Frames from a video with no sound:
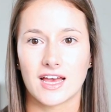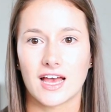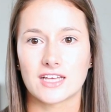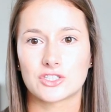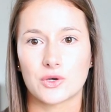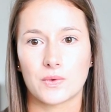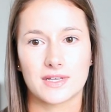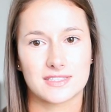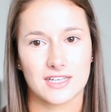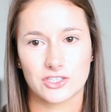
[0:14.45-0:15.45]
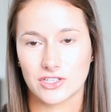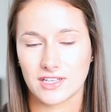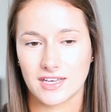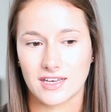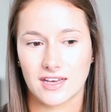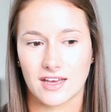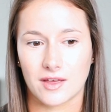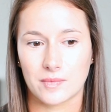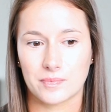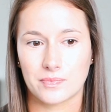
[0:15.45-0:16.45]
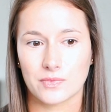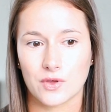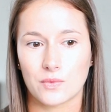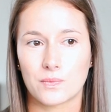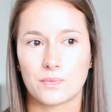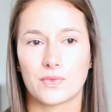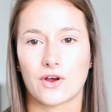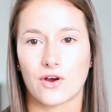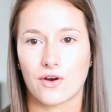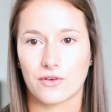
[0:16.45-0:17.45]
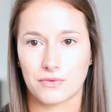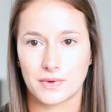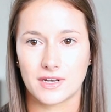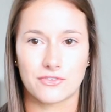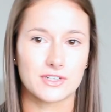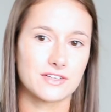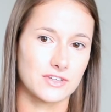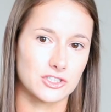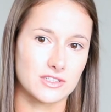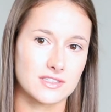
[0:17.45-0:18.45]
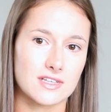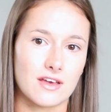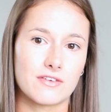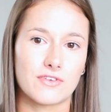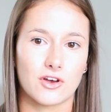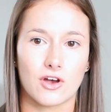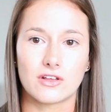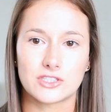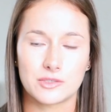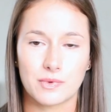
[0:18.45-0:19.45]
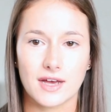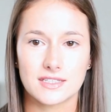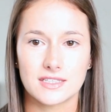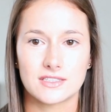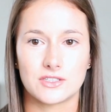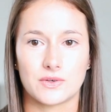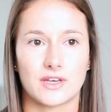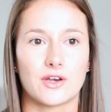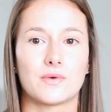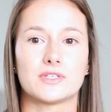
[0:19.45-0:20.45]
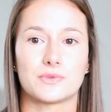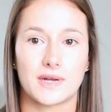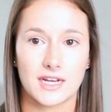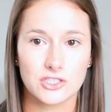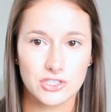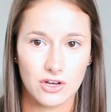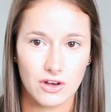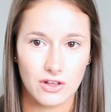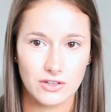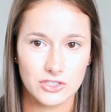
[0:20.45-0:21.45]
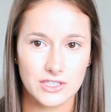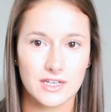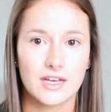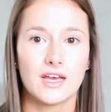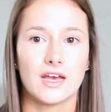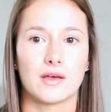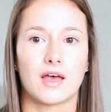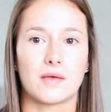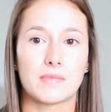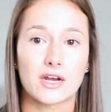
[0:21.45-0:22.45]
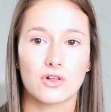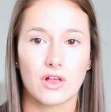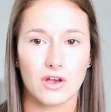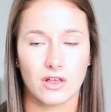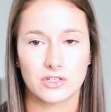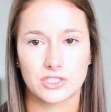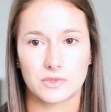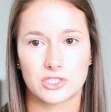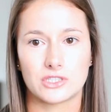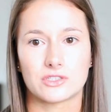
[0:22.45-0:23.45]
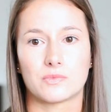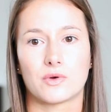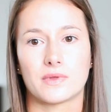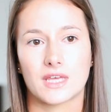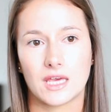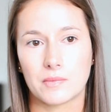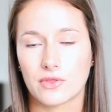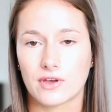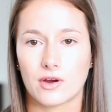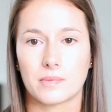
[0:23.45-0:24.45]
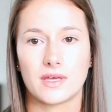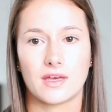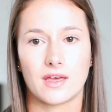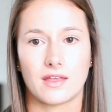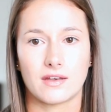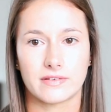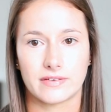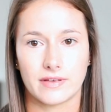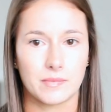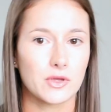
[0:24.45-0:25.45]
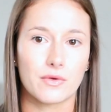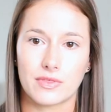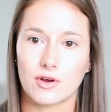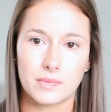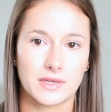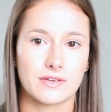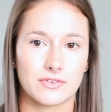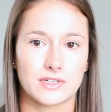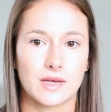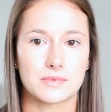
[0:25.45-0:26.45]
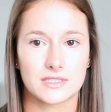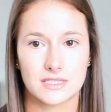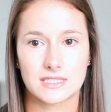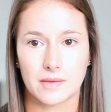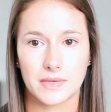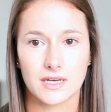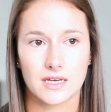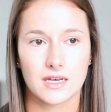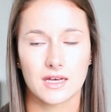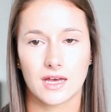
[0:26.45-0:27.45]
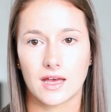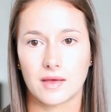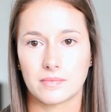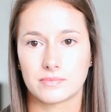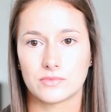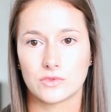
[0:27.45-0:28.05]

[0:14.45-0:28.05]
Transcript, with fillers: Uh, so essentially, um, there are three different divisions of oncology practice. You can go into radiation oncology, uh, medical oncology, which deals more with chemotherapy and immunotherapy, different types of systemic um,